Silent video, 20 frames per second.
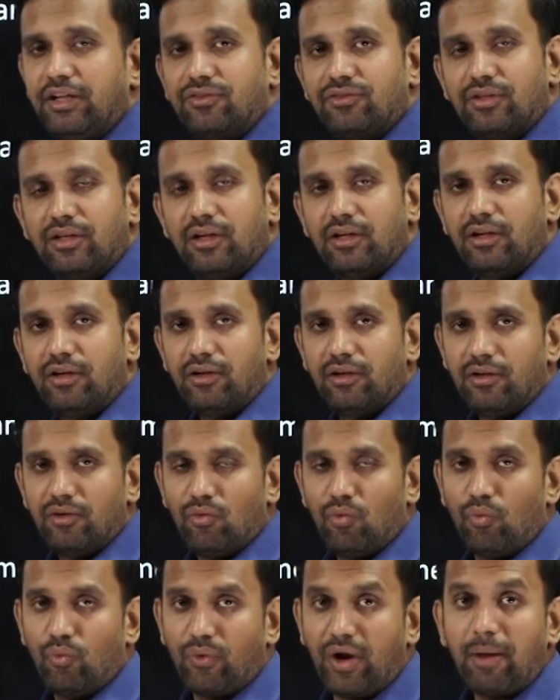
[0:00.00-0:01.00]
is
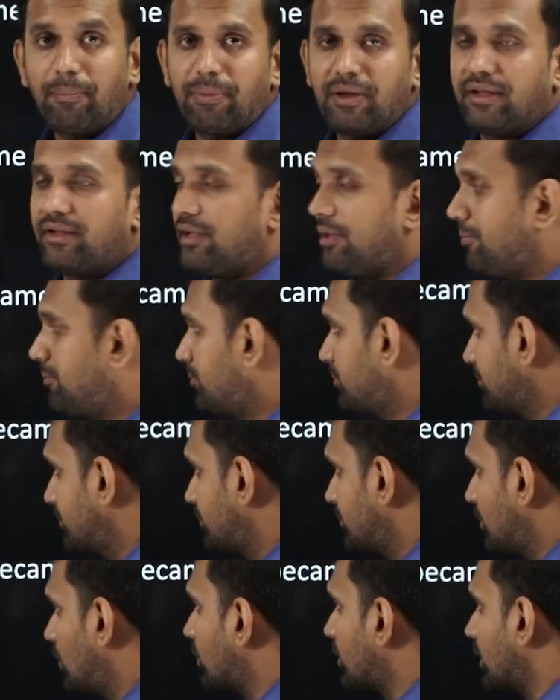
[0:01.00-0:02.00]
wrapping them.
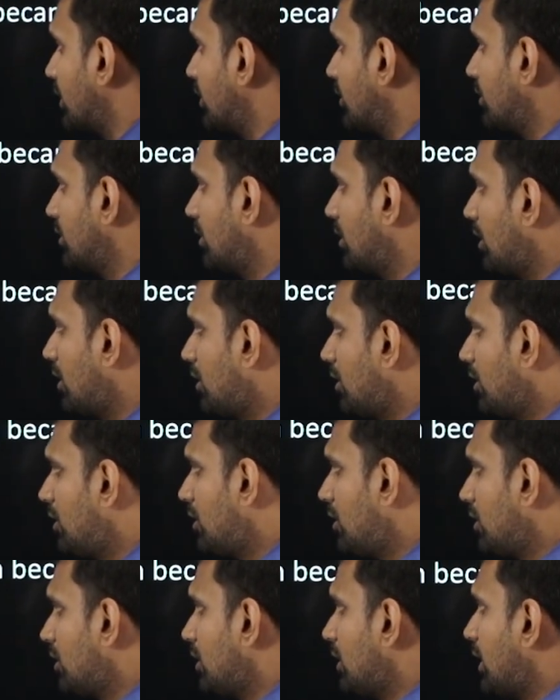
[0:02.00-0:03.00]
Okay.
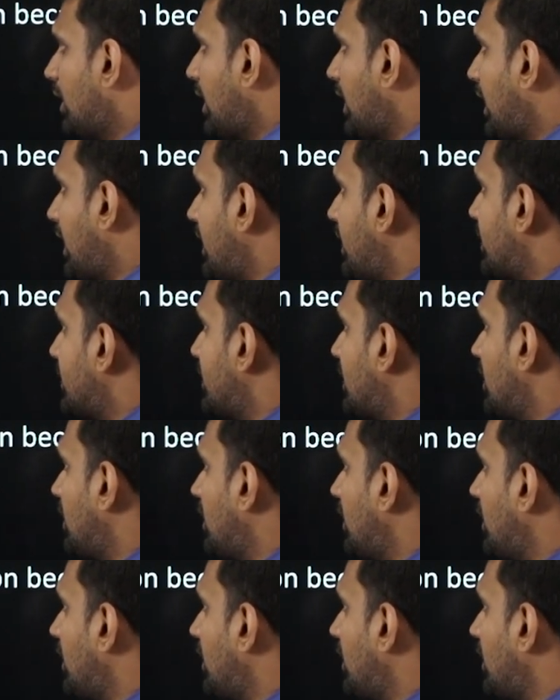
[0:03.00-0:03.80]
And